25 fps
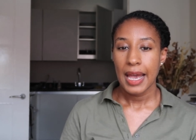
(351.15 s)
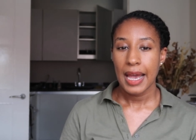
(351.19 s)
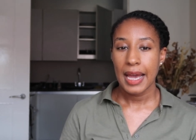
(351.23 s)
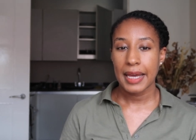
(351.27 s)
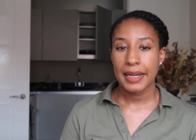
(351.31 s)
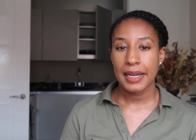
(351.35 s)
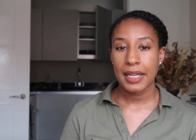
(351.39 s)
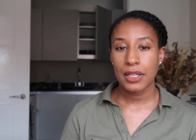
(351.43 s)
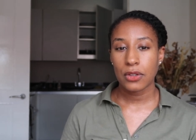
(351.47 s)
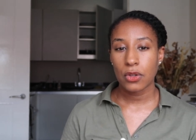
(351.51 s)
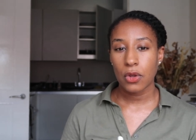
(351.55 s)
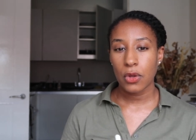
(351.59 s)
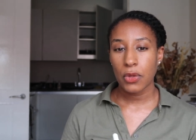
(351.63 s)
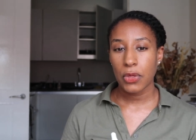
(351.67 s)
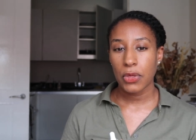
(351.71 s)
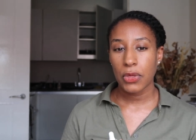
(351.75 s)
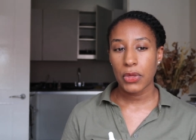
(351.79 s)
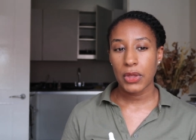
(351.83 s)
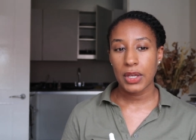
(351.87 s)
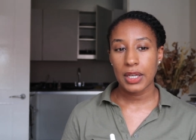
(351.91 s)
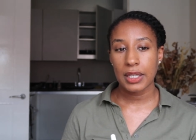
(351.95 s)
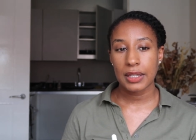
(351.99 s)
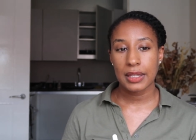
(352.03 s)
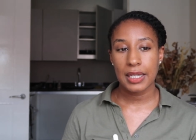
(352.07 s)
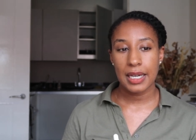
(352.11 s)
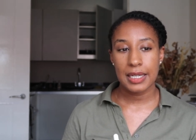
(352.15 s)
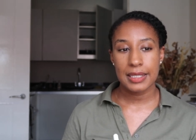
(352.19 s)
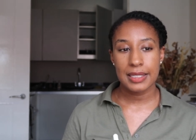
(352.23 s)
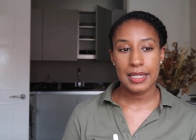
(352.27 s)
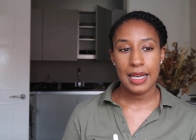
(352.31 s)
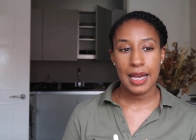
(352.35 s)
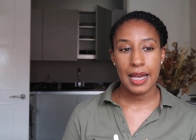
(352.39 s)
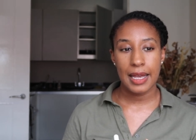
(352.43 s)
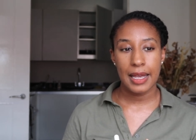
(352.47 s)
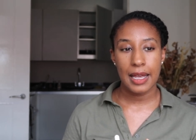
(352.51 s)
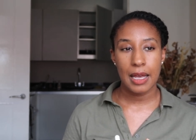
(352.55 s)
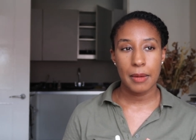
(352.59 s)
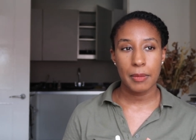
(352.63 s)
And I don't think that
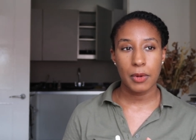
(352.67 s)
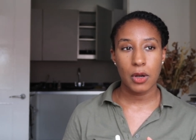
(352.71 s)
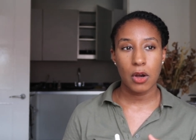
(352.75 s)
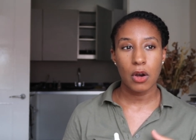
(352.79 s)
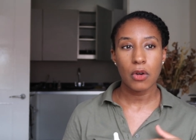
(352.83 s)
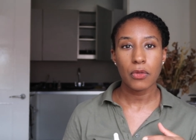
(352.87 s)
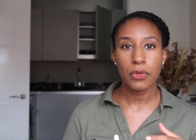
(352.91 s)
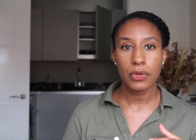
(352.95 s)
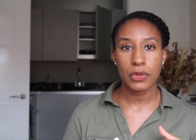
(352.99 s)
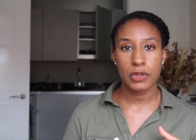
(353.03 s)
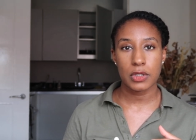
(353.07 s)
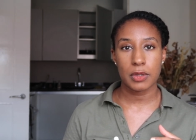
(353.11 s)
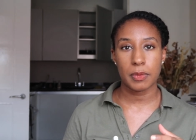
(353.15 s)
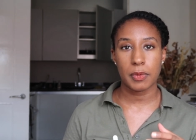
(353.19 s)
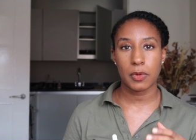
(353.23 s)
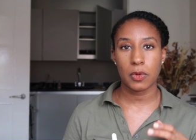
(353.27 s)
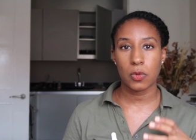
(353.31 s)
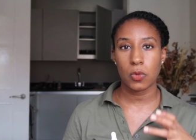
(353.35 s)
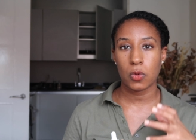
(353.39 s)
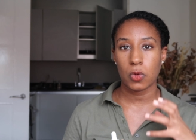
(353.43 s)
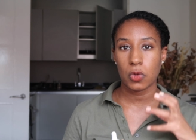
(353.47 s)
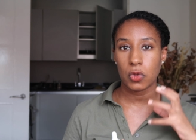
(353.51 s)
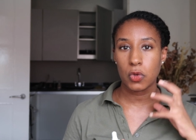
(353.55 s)
I am comfortable